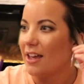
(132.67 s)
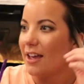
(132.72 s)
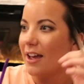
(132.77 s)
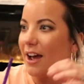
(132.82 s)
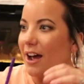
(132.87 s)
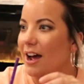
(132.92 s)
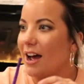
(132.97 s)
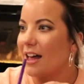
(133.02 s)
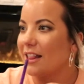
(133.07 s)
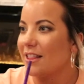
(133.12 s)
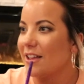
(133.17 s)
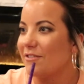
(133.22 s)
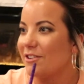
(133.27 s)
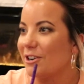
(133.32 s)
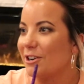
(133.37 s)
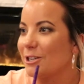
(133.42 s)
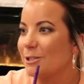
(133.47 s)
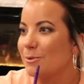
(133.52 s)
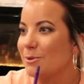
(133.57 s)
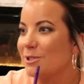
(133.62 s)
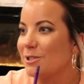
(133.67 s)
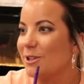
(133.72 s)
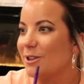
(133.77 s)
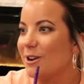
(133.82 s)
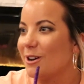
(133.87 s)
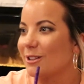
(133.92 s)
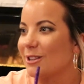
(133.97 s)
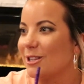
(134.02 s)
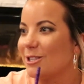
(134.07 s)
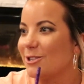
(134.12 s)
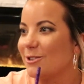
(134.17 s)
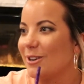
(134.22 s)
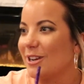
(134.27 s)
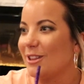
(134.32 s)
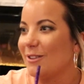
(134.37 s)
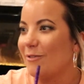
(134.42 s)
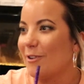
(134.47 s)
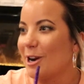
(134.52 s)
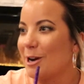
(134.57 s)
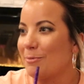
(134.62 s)
Love your Christmas look, the tree,
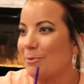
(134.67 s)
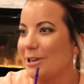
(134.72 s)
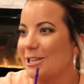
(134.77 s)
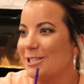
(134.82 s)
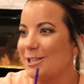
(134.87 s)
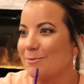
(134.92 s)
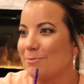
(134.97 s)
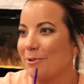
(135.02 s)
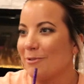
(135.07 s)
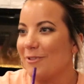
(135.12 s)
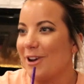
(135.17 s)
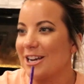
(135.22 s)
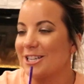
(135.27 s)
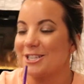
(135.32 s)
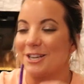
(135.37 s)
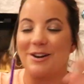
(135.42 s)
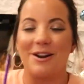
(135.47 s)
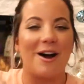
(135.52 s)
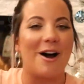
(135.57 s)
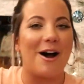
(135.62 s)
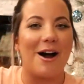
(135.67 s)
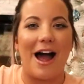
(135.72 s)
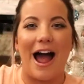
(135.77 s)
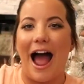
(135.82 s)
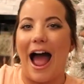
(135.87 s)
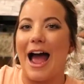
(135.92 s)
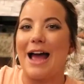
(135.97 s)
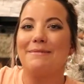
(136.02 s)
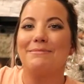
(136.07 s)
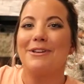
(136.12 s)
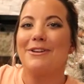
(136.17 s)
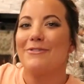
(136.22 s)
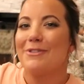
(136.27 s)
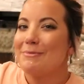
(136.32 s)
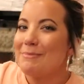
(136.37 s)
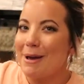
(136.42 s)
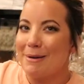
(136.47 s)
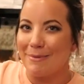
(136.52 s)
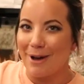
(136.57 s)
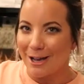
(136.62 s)
the fireplace is perfection. I'm living
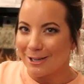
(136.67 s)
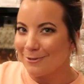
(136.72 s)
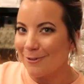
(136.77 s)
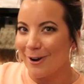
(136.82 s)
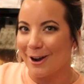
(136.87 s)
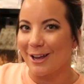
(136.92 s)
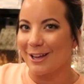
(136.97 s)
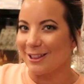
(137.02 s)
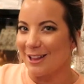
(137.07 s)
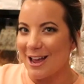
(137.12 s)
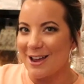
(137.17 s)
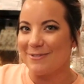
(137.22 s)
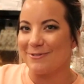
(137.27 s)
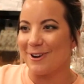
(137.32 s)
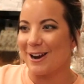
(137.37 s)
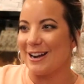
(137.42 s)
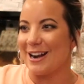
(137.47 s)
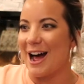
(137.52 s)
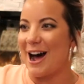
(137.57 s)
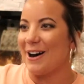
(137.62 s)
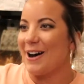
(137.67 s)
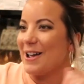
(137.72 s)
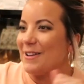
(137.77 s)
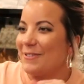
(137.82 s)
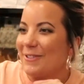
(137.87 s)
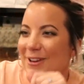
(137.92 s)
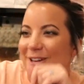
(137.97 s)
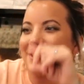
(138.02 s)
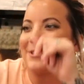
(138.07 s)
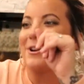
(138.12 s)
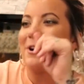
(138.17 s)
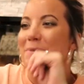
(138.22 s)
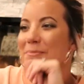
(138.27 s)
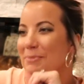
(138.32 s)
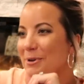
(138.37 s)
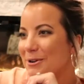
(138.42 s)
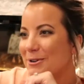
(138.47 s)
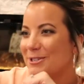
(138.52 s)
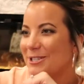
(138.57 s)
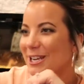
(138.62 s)
my best fucking life right now. I feel so
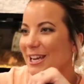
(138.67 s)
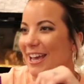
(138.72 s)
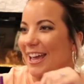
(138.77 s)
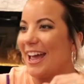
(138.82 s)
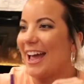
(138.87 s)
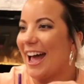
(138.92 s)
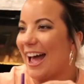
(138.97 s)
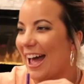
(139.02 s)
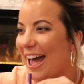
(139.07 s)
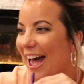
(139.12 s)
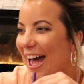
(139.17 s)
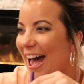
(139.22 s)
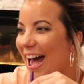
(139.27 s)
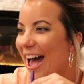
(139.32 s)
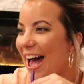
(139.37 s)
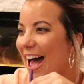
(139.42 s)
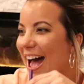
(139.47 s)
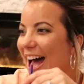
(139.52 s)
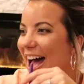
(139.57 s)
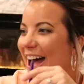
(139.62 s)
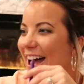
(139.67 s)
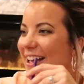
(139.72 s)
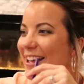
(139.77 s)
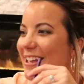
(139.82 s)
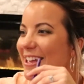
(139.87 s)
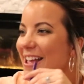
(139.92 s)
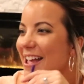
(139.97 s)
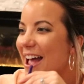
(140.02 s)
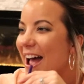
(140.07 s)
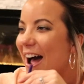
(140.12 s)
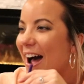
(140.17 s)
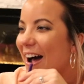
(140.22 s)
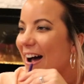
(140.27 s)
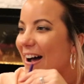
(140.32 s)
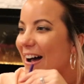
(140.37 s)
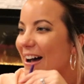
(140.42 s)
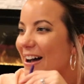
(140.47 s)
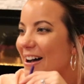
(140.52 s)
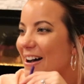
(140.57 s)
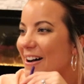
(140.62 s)
bougie.
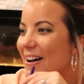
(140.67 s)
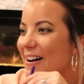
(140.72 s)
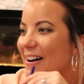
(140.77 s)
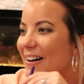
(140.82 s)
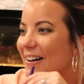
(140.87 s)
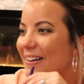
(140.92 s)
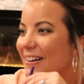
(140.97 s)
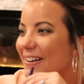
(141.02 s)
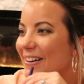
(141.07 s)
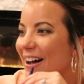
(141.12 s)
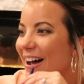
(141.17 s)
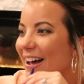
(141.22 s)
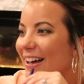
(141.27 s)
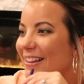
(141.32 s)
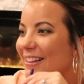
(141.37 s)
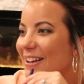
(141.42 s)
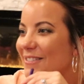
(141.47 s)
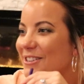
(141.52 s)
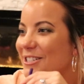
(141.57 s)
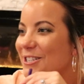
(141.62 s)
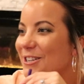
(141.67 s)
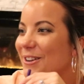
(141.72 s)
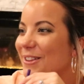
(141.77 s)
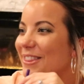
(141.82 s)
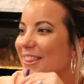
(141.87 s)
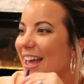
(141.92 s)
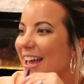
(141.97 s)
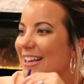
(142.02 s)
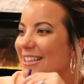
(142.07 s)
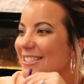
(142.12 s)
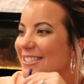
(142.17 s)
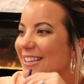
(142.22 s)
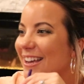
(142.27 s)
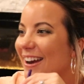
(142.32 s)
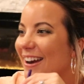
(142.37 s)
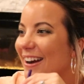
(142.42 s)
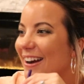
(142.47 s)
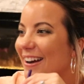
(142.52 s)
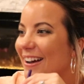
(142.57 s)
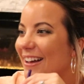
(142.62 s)
Oh, love your tree. Thanks,
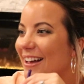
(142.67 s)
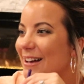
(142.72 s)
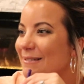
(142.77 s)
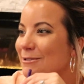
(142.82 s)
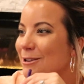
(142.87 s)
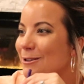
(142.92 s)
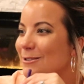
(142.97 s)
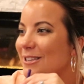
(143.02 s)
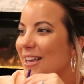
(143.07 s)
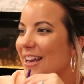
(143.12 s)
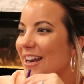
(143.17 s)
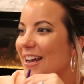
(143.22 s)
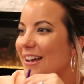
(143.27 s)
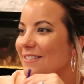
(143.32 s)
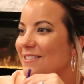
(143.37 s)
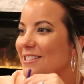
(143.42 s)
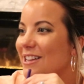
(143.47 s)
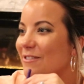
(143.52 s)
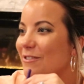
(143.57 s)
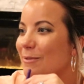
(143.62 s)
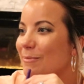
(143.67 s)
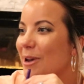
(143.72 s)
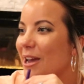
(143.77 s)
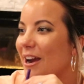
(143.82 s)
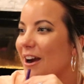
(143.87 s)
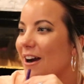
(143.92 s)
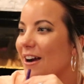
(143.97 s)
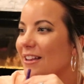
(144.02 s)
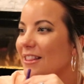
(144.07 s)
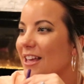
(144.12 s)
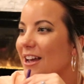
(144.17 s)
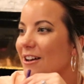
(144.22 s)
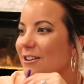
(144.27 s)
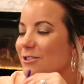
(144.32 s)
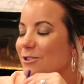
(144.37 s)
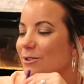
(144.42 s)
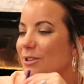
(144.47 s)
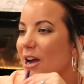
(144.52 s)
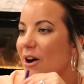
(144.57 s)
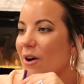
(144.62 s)
girl. I'm so sad I have stuff in my cart and they all
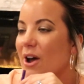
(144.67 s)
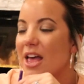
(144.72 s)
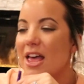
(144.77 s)
sold out.